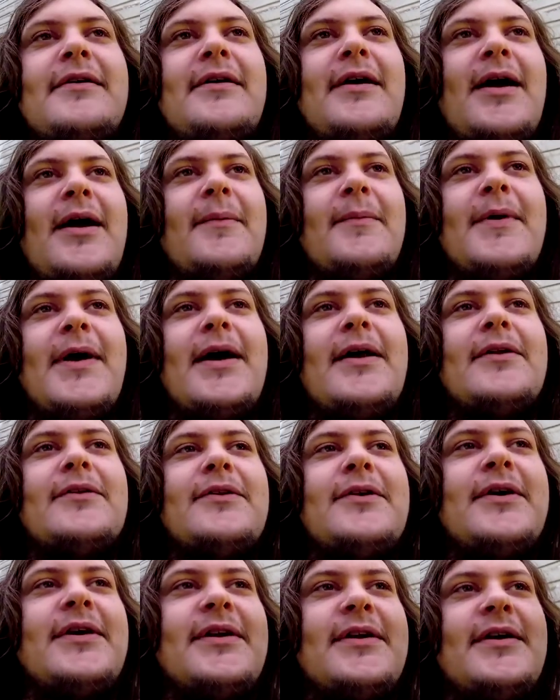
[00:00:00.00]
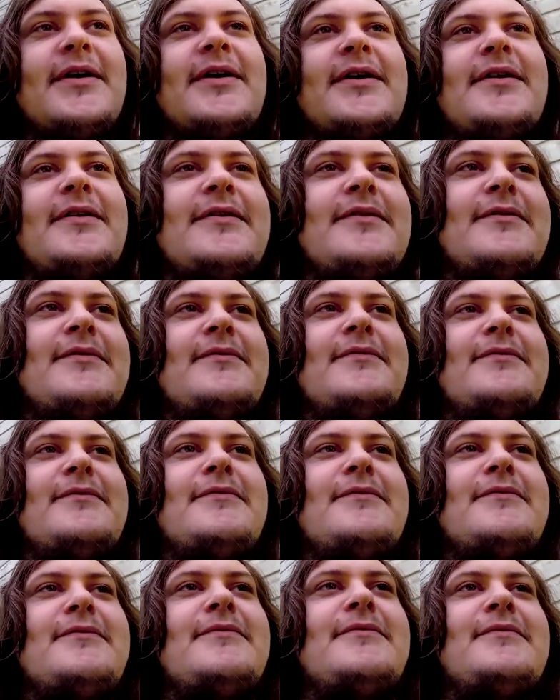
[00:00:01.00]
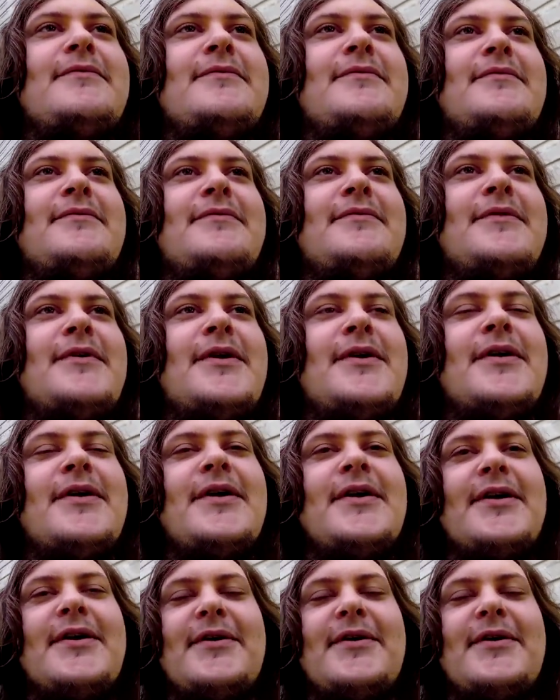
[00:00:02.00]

I'm kind of looking at, or